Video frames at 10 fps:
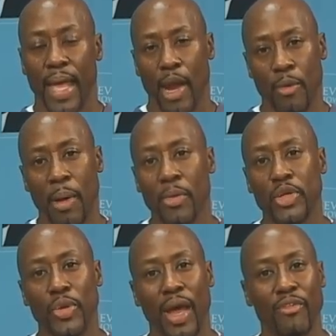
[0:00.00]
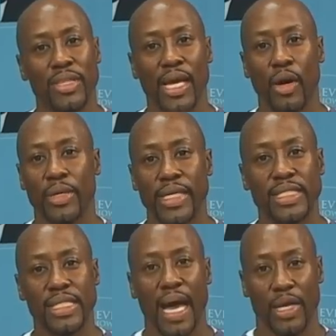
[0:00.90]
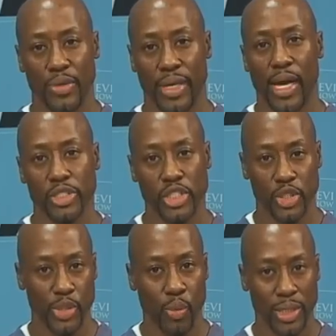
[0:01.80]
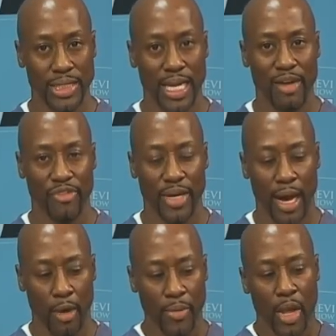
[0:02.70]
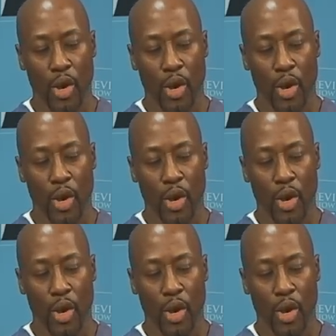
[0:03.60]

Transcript: And remember, you do everything on each side, okay? I'll just show you one side for now.